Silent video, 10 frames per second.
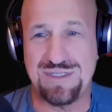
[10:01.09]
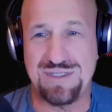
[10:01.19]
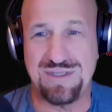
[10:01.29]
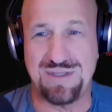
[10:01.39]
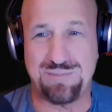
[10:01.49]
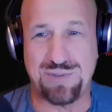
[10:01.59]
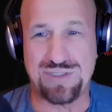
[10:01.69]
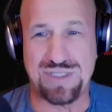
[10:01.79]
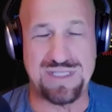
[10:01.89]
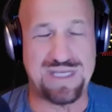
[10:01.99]
the
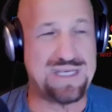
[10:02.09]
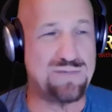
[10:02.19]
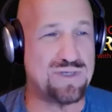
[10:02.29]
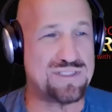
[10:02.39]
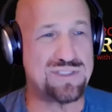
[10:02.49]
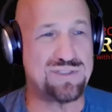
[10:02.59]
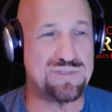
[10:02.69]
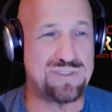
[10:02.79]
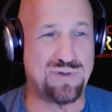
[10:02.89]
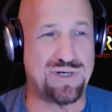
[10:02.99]
person that he wants to
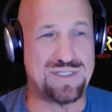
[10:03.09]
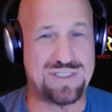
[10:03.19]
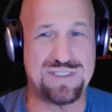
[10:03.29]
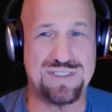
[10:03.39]
endorse.